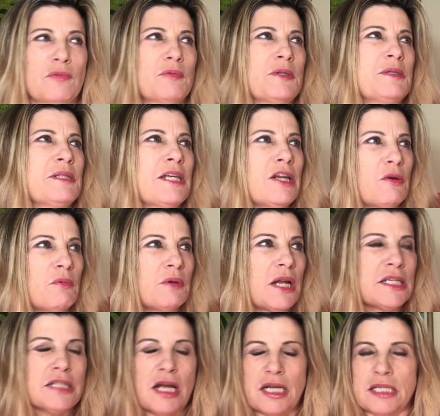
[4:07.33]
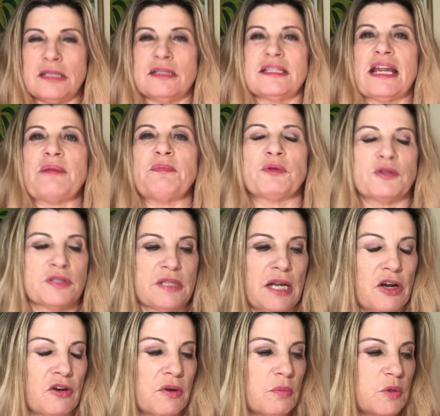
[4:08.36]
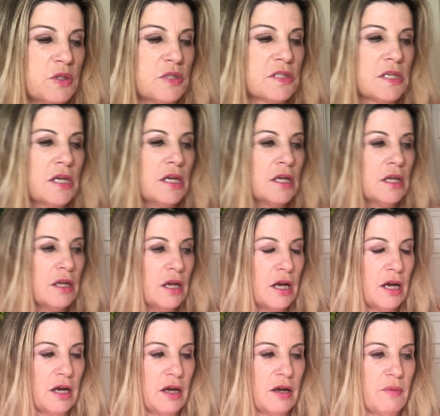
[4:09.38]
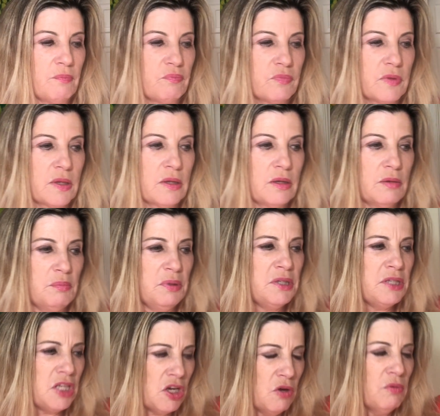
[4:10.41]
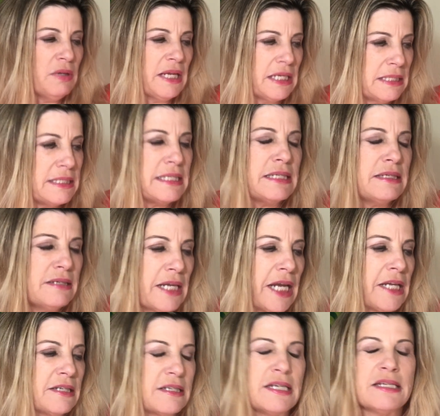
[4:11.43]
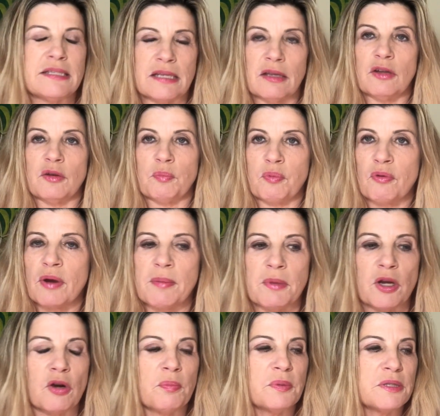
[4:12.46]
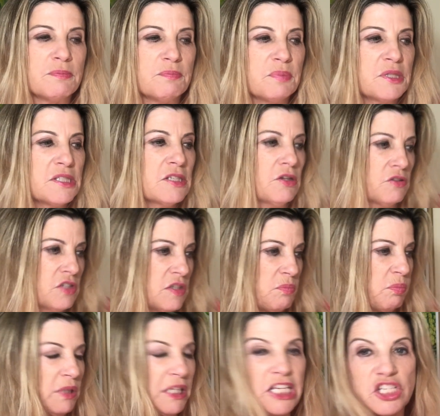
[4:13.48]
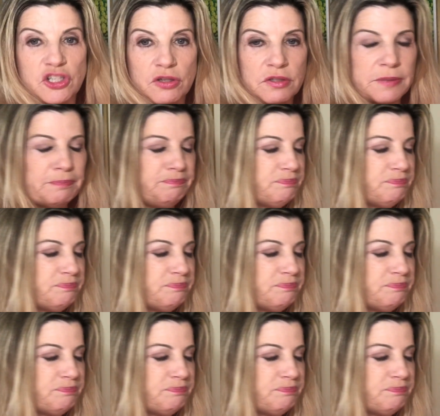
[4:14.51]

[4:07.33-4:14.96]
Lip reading: It was, you know, we're not talking Staples Center. It was, but you know, like a decent little perimeter, but still, it's just bleachers.